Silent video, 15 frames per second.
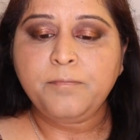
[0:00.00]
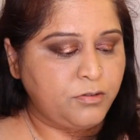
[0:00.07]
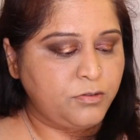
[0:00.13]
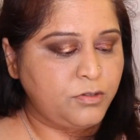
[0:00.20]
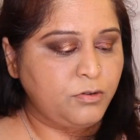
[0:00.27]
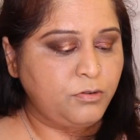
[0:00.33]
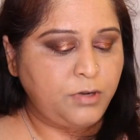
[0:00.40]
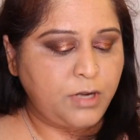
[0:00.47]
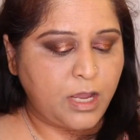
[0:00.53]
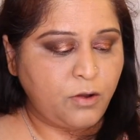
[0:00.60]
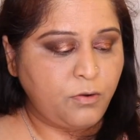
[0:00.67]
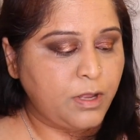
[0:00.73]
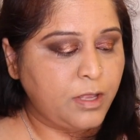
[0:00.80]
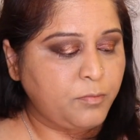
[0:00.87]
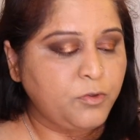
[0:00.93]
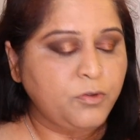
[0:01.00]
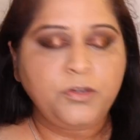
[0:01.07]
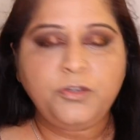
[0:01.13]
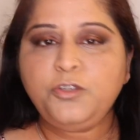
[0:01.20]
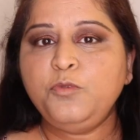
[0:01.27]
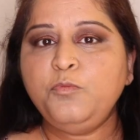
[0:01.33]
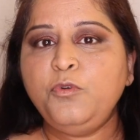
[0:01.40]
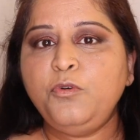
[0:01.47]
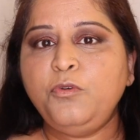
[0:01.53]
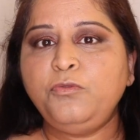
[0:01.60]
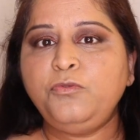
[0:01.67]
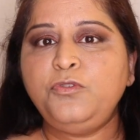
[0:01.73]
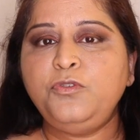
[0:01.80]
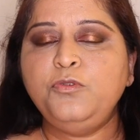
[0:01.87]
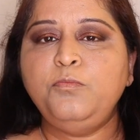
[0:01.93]
So now I'm going to
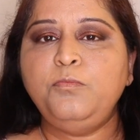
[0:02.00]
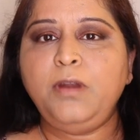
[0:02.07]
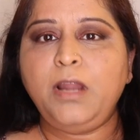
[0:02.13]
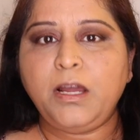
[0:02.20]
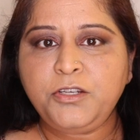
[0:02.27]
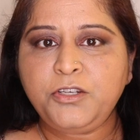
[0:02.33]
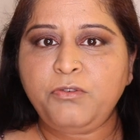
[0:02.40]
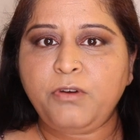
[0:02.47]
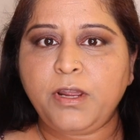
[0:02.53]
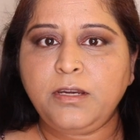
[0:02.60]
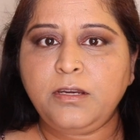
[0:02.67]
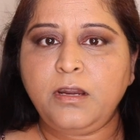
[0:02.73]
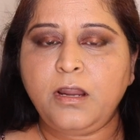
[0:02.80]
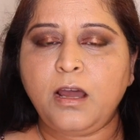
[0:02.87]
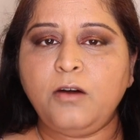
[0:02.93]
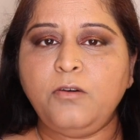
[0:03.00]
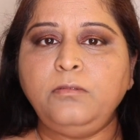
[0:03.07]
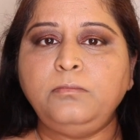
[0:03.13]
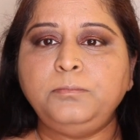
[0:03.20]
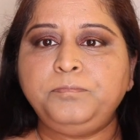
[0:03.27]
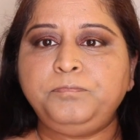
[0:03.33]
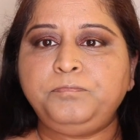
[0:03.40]
move to blush right now.